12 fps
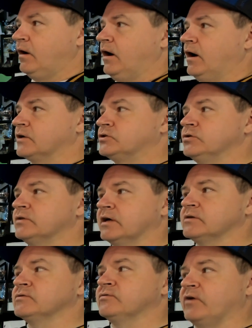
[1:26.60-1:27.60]

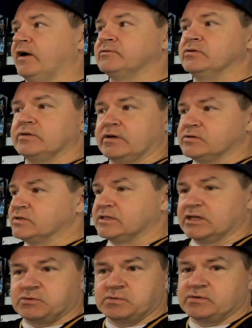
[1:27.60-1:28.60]

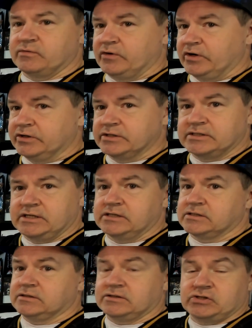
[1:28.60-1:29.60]
2005-2006 was a very good season.